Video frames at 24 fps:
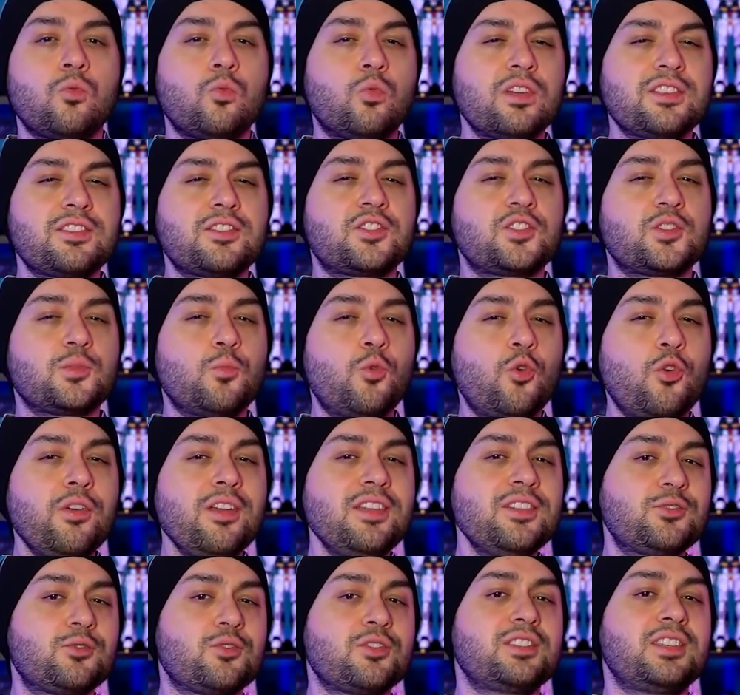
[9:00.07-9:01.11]
What's more
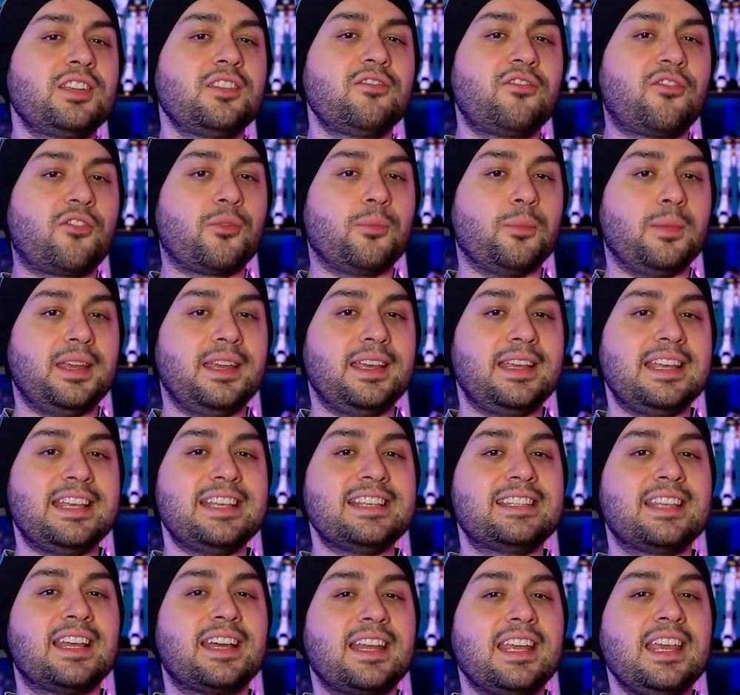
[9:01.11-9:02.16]
interesting for me
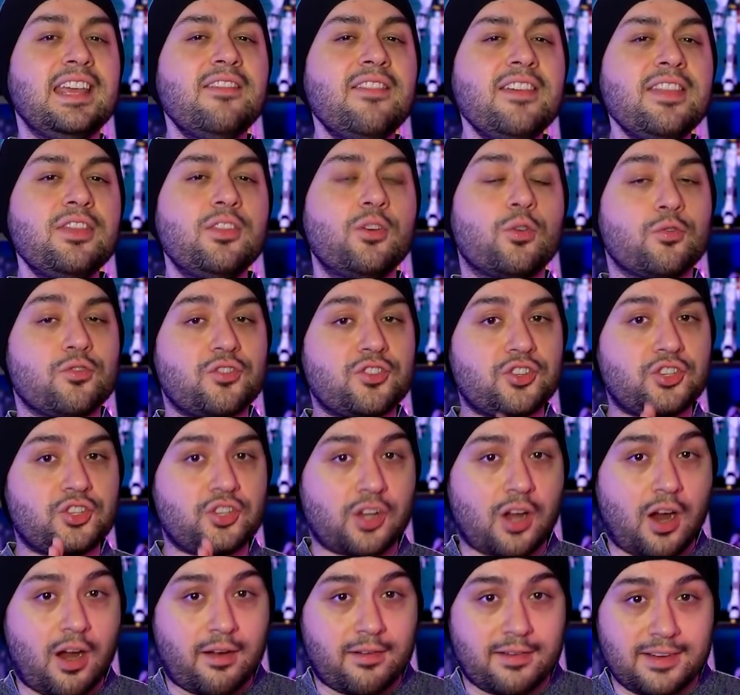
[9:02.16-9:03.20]
is that even though
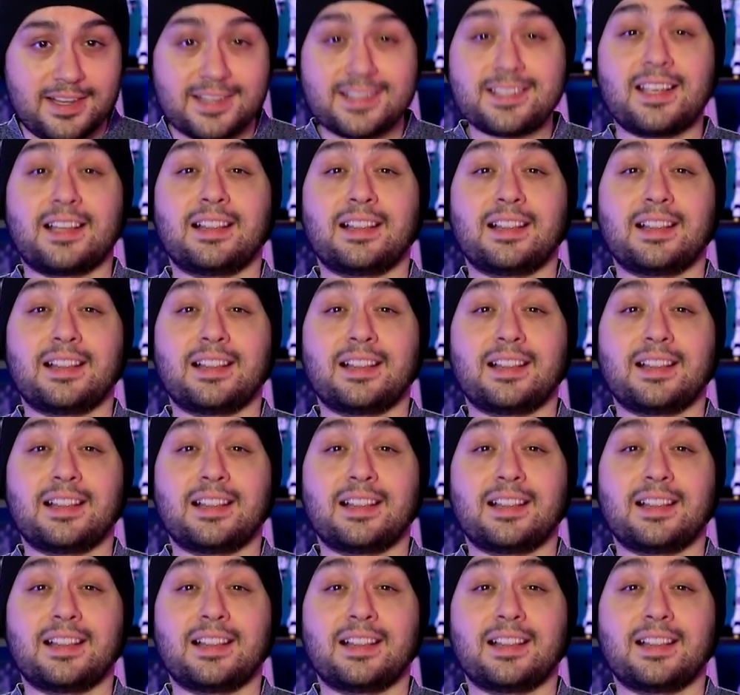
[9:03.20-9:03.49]
Char is